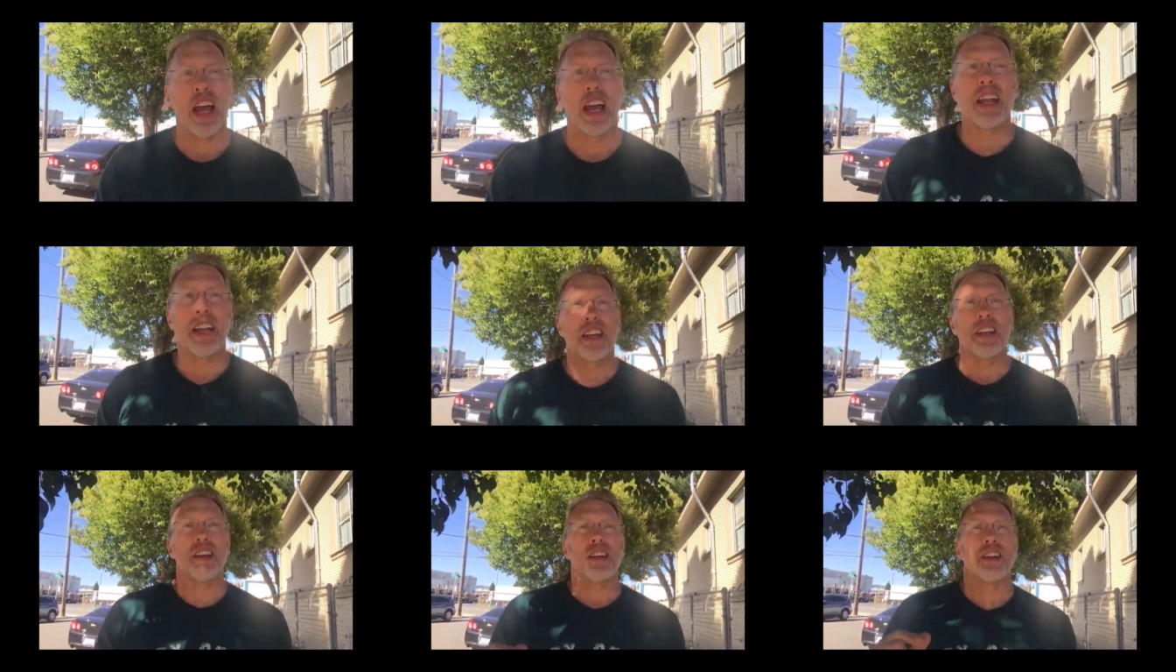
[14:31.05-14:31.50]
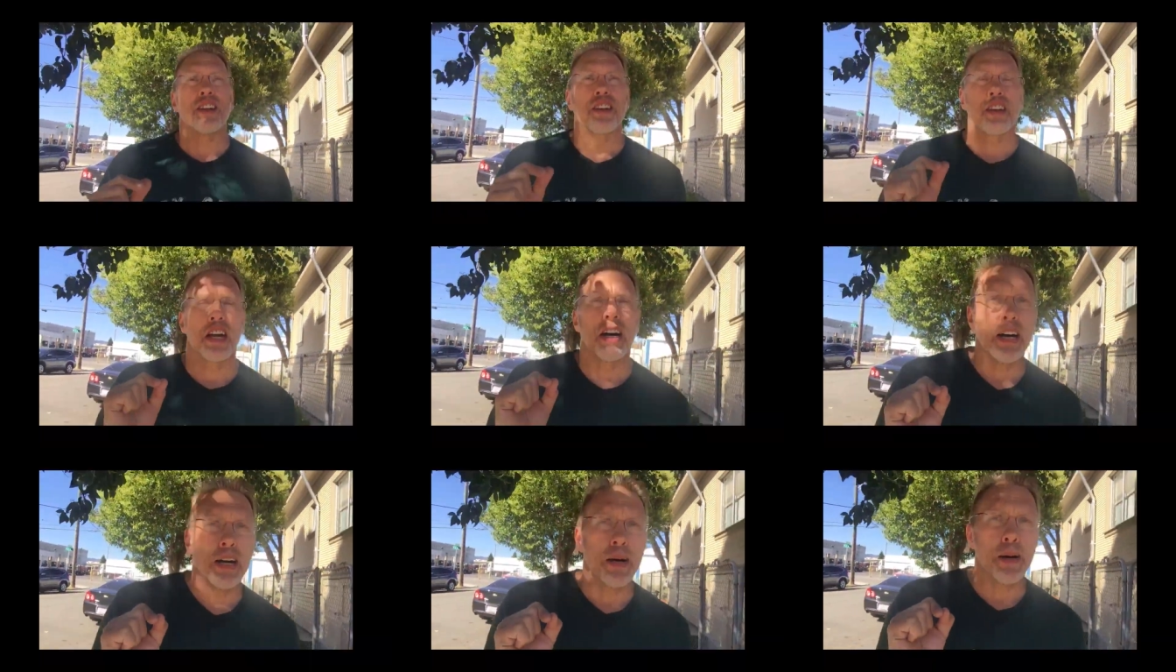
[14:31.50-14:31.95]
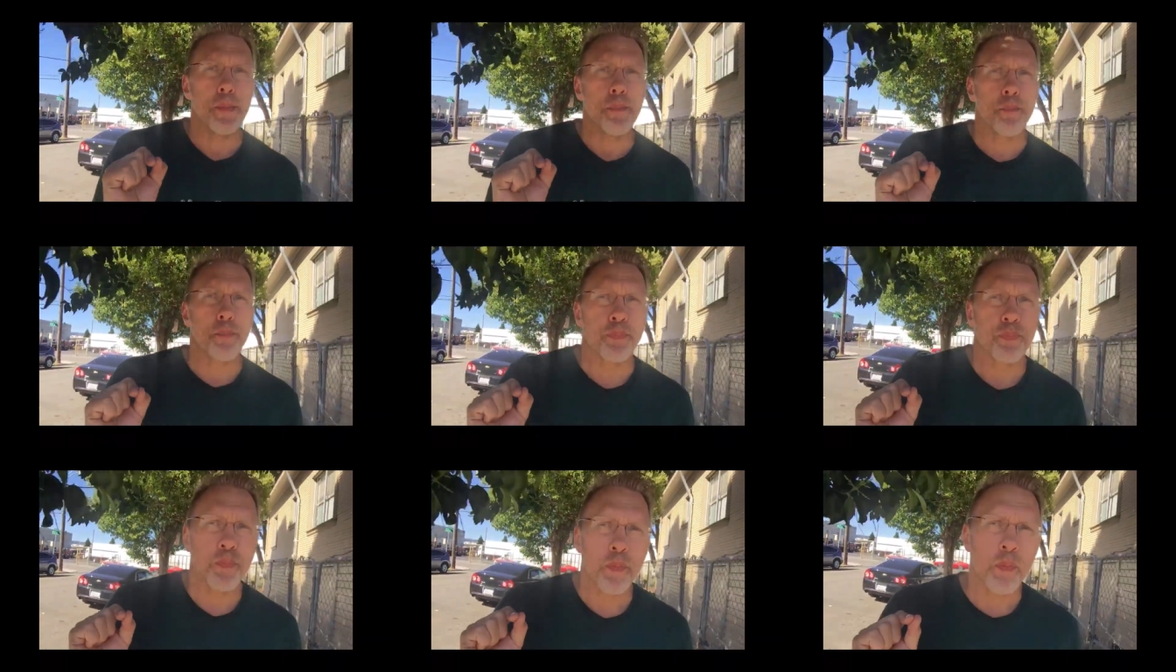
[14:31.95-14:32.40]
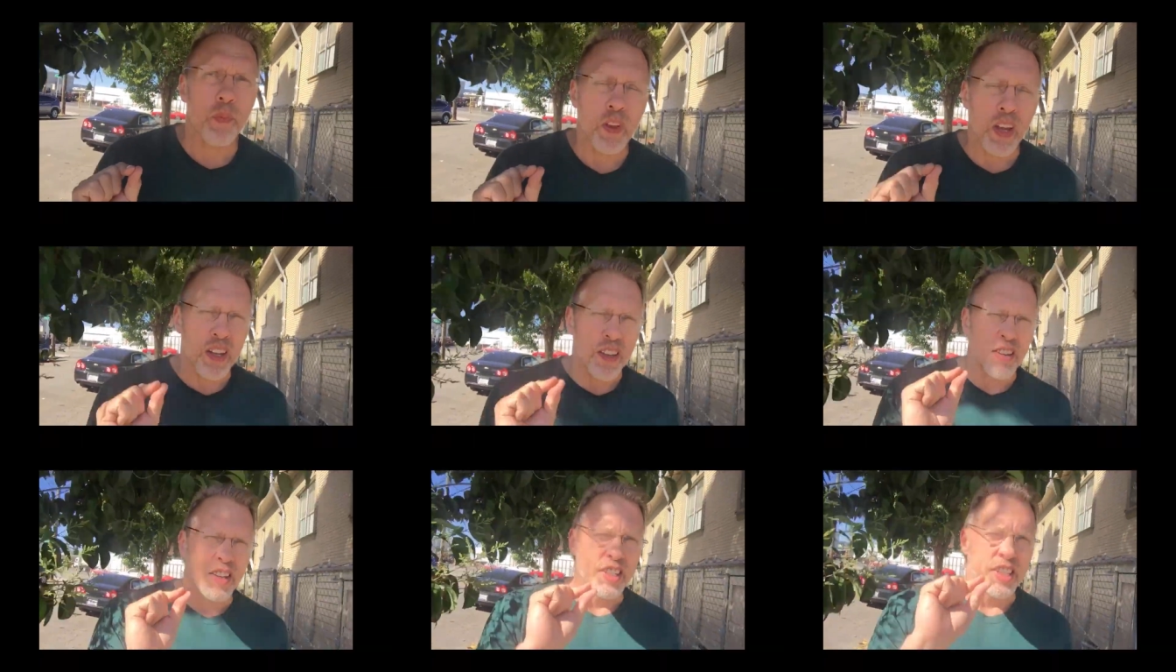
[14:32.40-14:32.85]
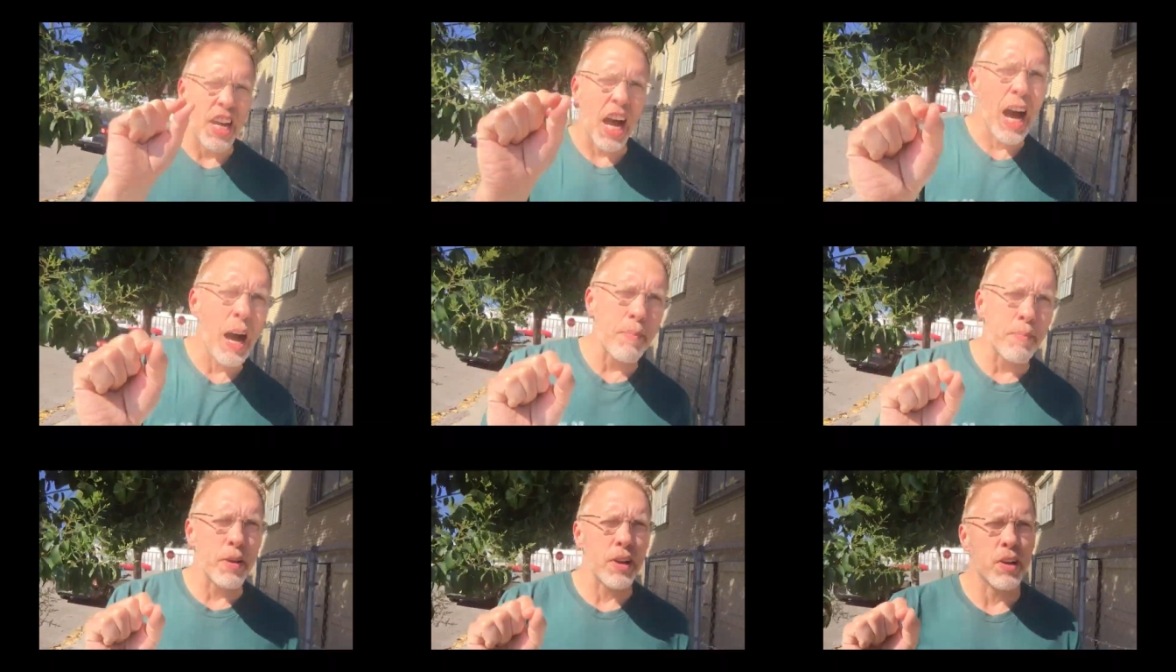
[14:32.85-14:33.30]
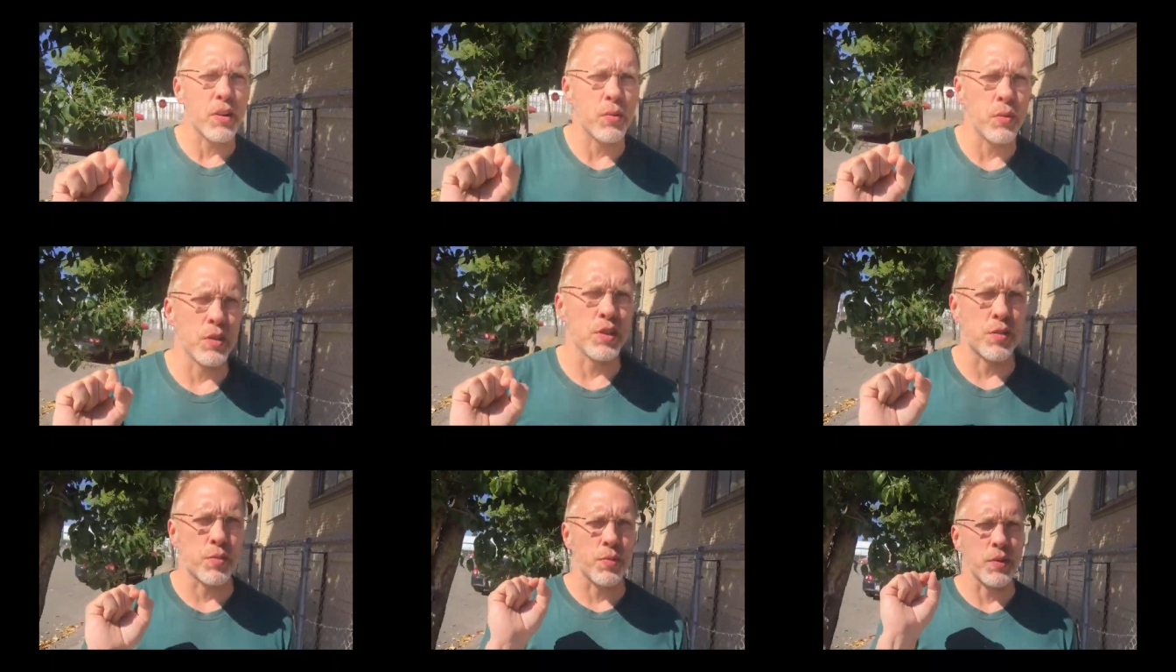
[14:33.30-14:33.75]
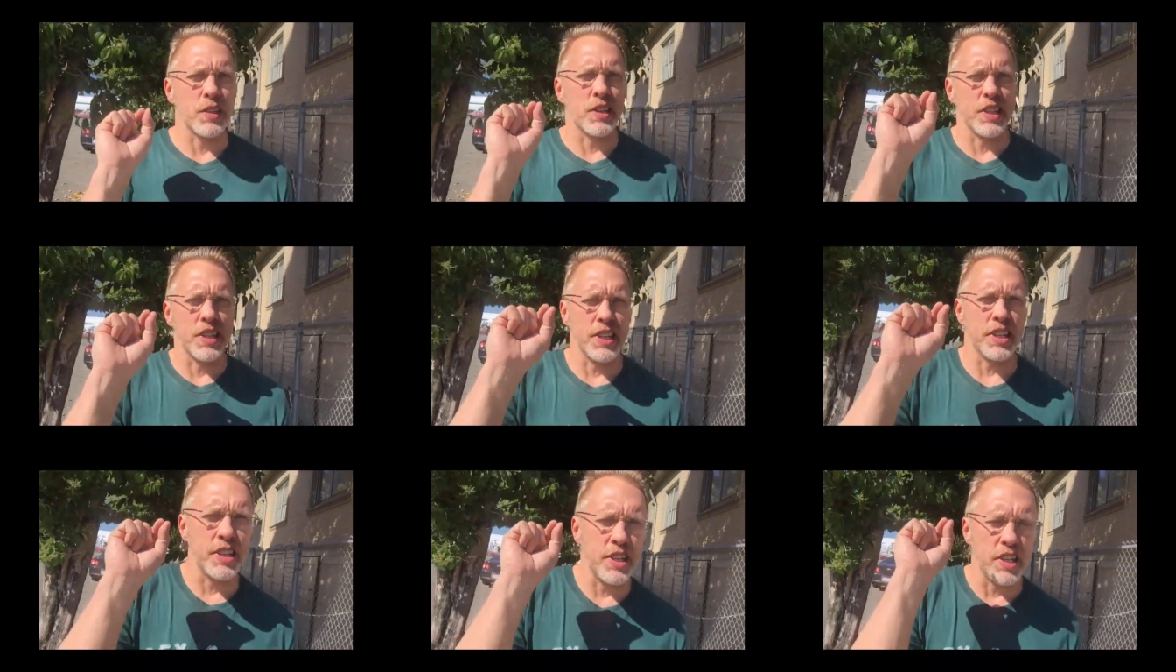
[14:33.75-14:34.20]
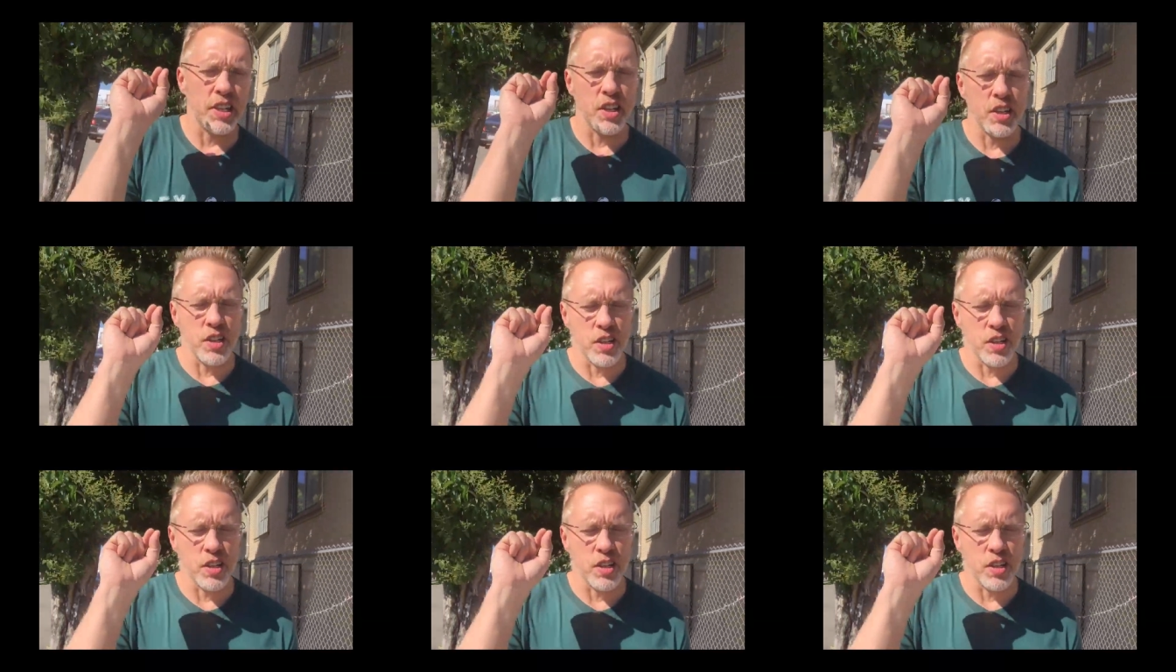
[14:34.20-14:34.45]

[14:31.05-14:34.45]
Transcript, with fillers: and um, the topic was really